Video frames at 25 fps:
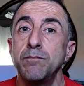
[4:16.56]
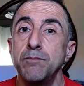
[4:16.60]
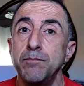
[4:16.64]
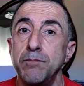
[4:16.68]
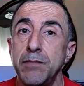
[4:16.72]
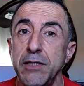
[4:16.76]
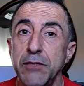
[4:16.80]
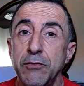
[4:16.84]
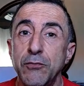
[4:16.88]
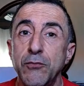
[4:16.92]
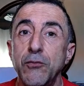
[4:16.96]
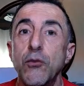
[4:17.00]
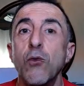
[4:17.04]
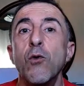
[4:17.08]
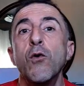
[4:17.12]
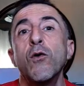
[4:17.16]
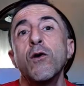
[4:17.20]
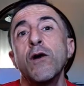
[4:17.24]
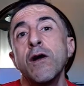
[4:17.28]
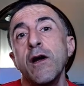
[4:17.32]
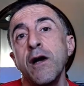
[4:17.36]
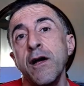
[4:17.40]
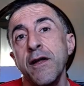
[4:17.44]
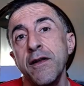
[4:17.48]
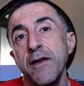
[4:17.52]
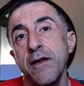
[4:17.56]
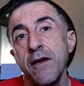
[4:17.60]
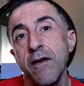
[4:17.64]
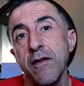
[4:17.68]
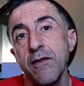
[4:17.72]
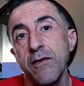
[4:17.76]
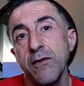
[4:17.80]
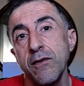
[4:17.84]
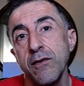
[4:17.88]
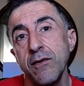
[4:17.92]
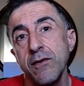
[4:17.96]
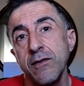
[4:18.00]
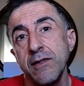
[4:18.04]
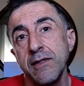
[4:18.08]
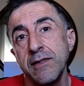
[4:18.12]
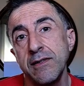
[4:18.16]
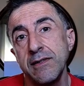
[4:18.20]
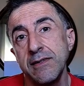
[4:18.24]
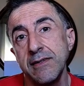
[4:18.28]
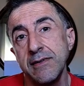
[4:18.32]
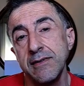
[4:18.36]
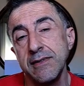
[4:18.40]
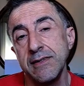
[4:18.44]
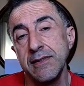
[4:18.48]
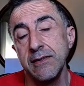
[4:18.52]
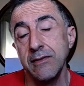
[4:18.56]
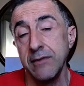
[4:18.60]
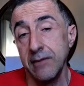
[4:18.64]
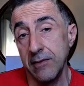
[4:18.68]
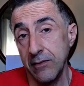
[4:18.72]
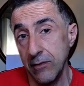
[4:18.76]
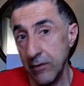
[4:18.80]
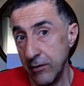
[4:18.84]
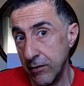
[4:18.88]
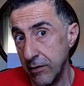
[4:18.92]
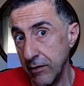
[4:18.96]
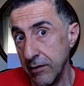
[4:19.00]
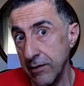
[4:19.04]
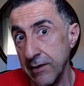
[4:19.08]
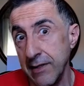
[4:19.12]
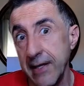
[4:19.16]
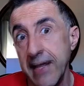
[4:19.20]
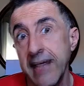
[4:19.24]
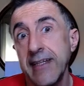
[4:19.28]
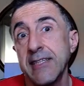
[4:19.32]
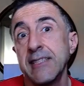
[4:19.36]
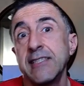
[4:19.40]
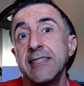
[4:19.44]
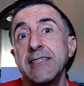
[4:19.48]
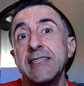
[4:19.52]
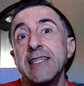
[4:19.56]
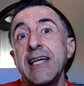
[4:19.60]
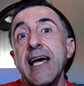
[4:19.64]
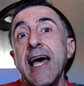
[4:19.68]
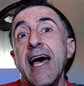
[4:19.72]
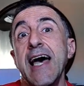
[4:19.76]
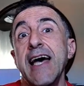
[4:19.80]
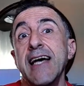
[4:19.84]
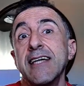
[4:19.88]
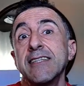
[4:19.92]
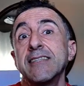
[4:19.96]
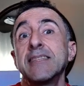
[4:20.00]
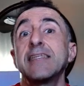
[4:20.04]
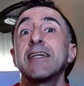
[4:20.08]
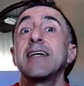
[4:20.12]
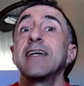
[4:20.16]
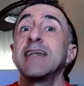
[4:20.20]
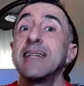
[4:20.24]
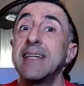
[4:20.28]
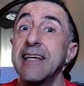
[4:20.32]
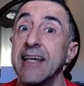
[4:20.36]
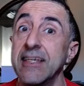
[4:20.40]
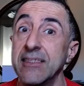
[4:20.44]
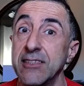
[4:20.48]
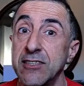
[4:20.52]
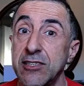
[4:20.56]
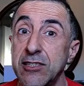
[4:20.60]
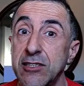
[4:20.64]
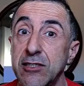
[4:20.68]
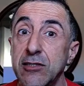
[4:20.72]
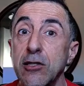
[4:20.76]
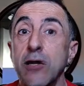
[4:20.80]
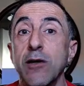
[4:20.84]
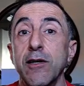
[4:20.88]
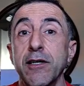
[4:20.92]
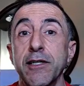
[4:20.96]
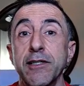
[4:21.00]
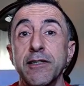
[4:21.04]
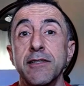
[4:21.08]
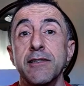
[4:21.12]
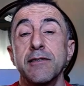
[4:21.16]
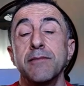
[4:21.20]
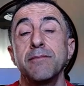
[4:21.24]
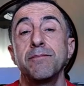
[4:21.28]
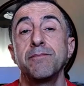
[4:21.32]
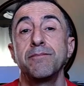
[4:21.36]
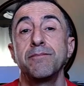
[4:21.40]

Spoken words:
before the next task can start.